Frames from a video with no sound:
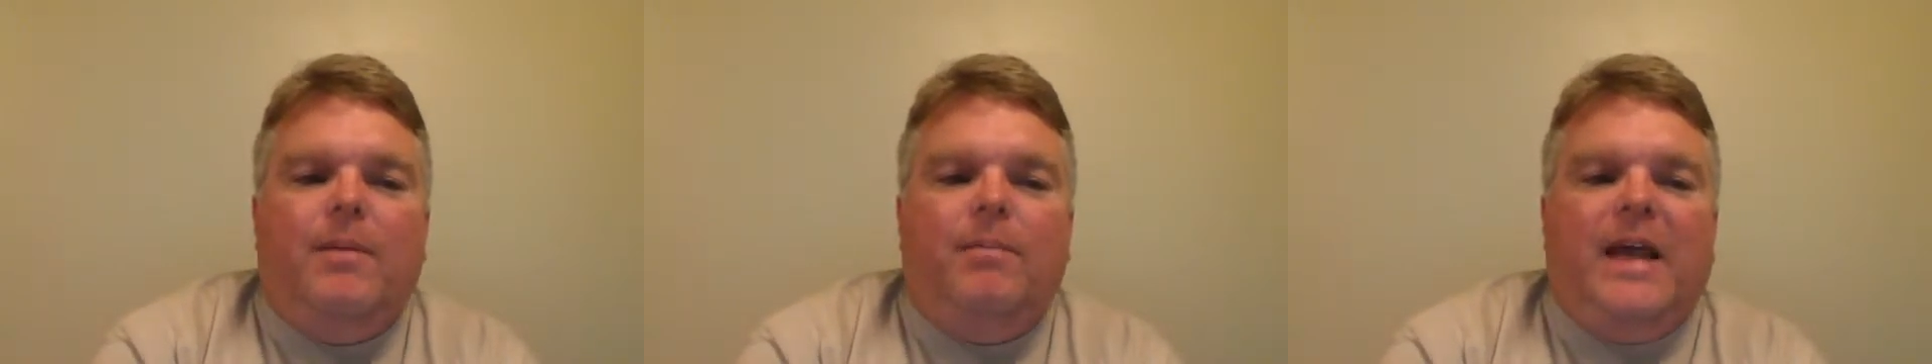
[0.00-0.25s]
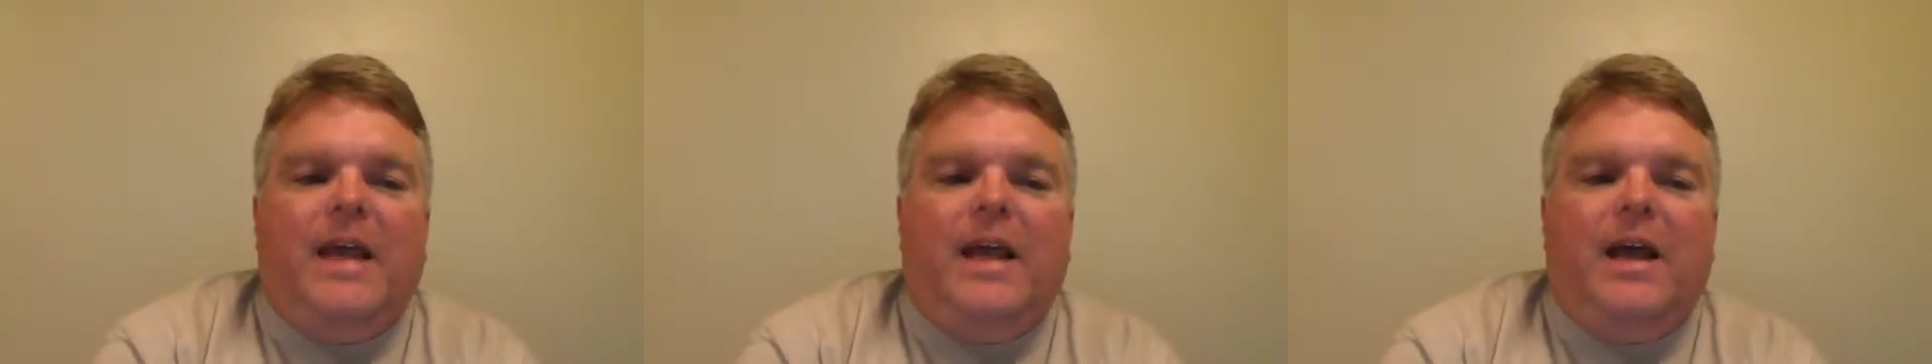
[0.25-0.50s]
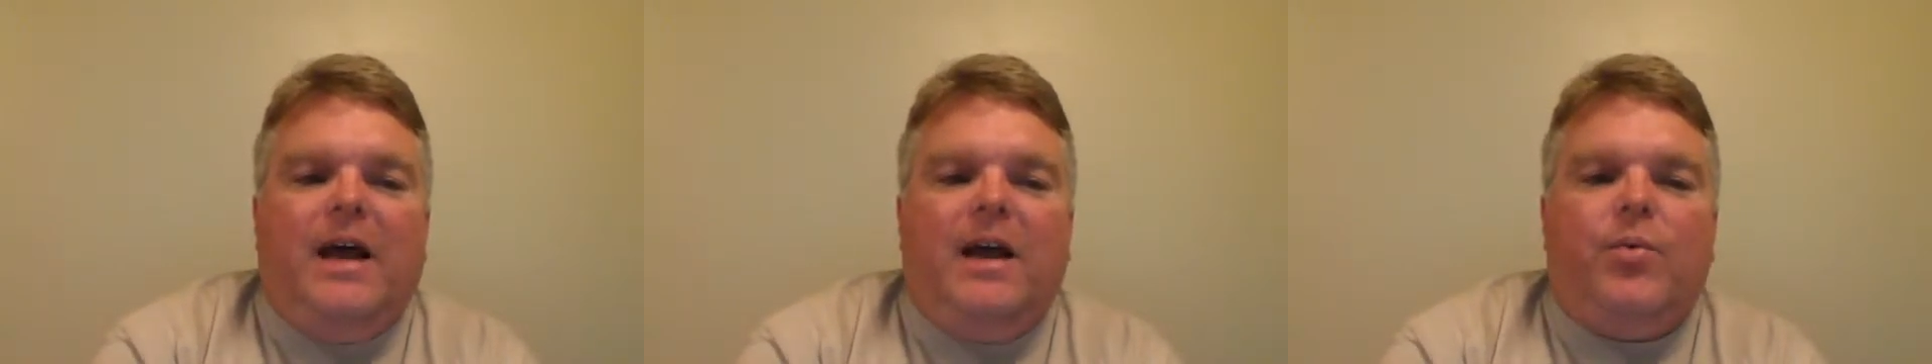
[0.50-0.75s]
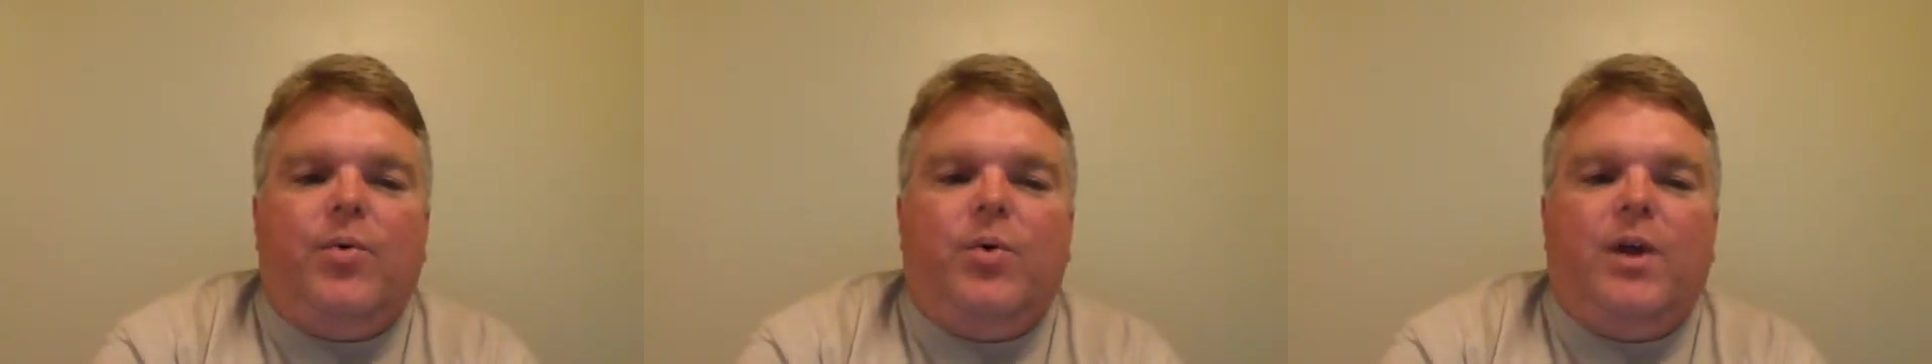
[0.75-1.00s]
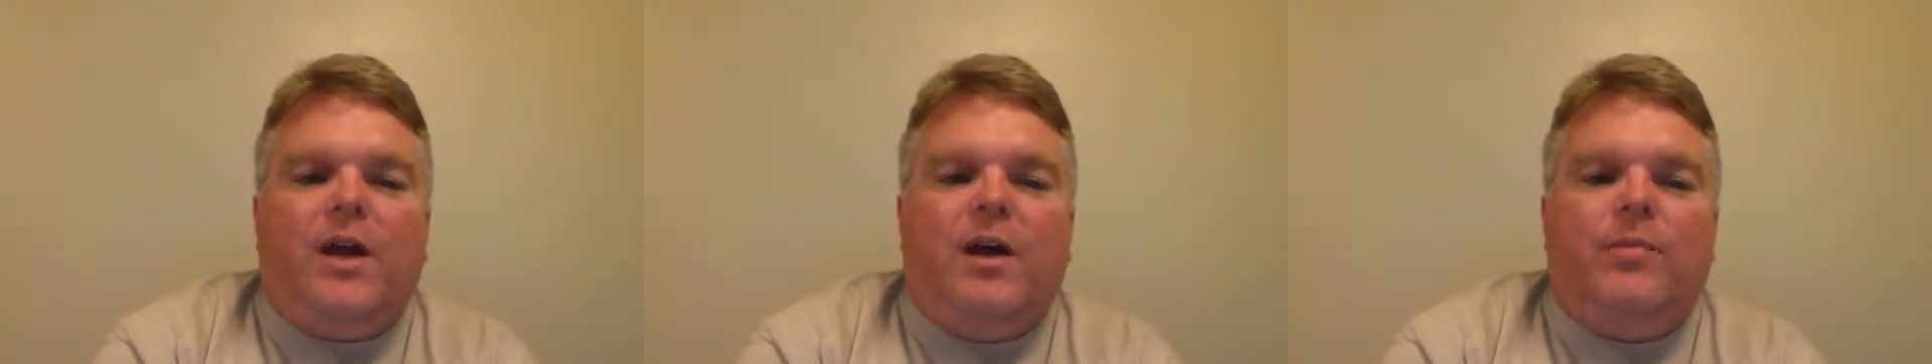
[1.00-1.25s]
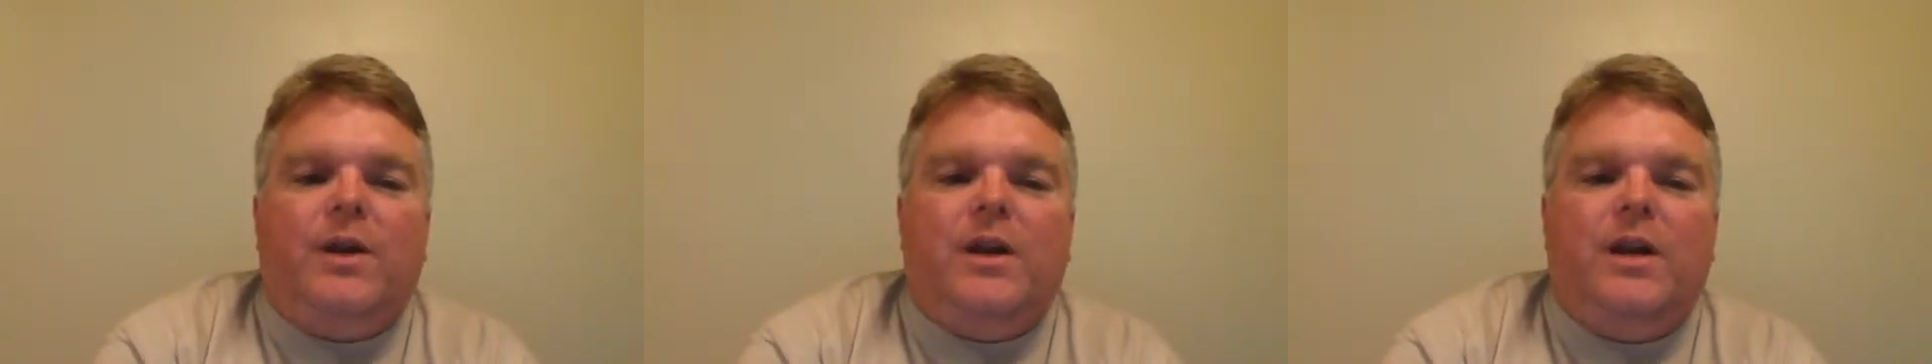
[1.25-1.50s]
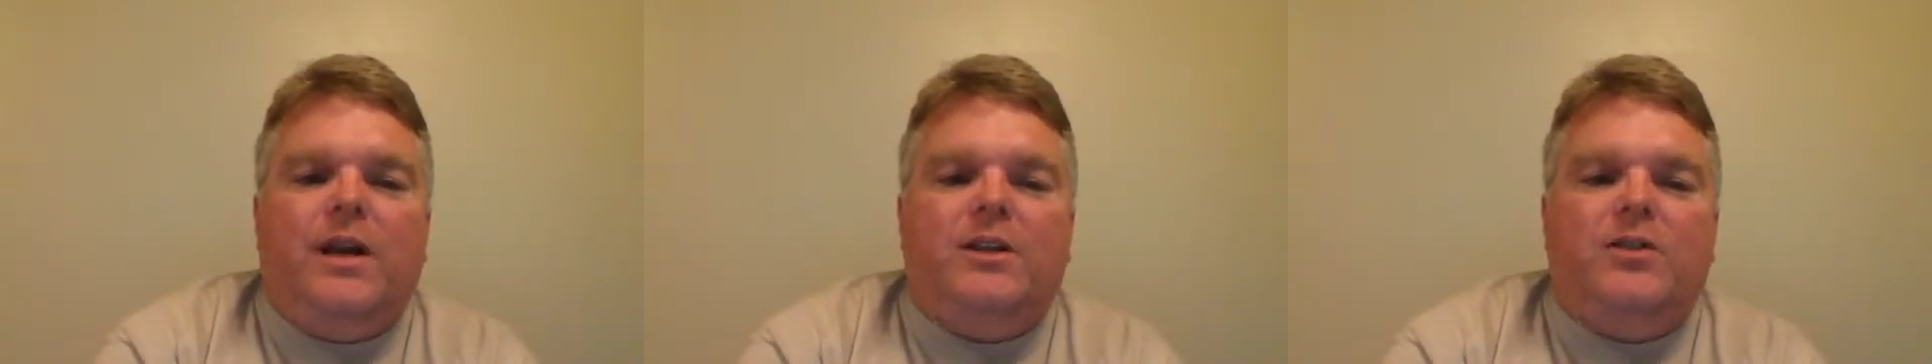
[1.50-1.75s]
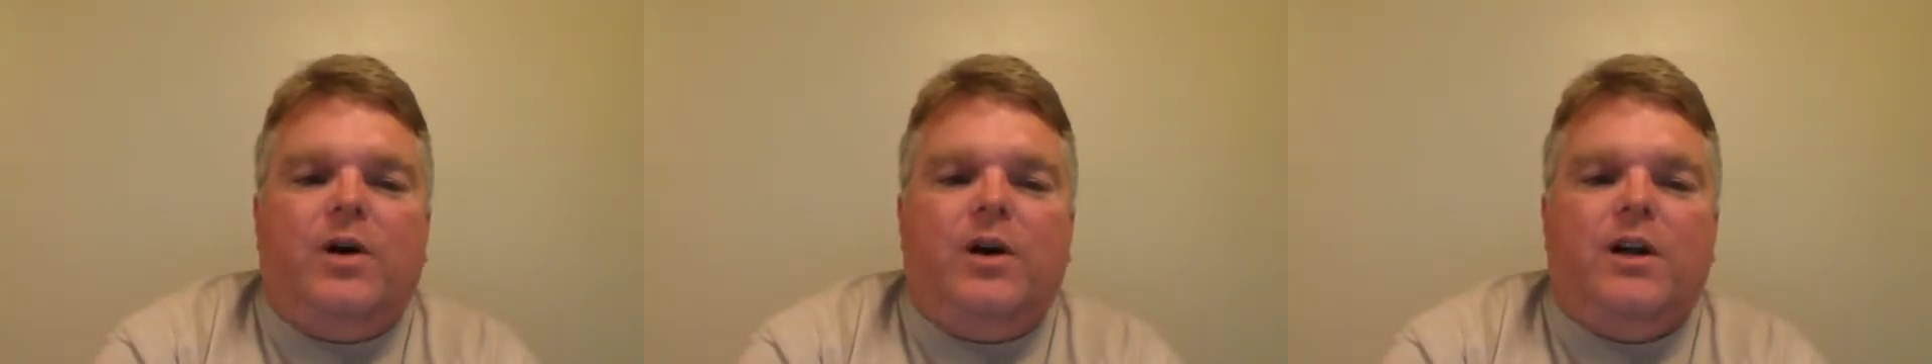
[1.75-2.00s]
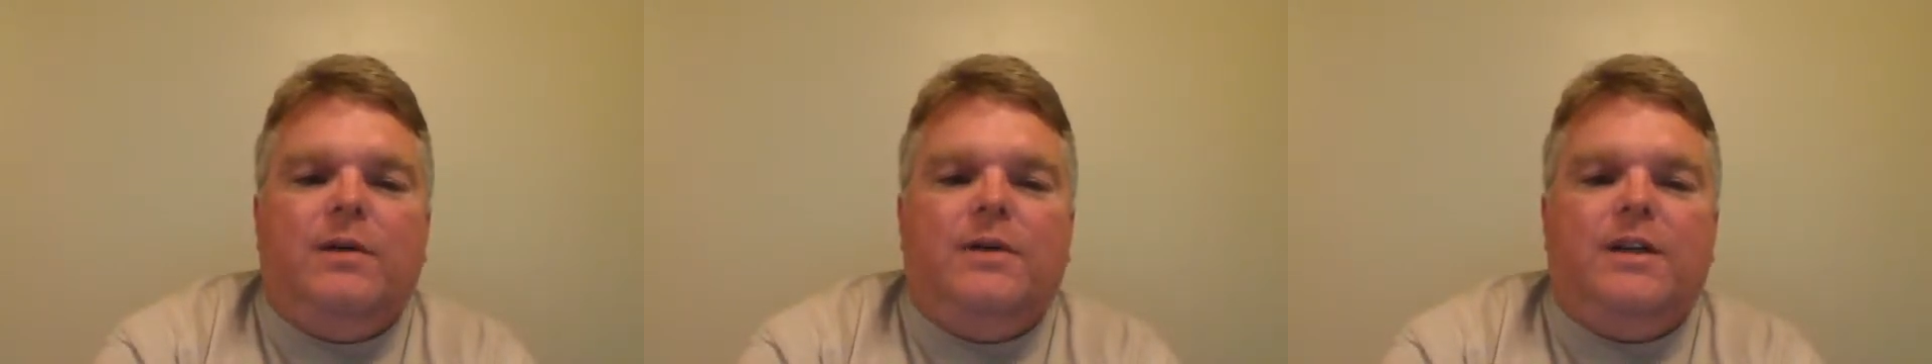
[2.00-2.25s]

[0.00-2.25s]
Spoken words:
PEI Brewing Company has welcomed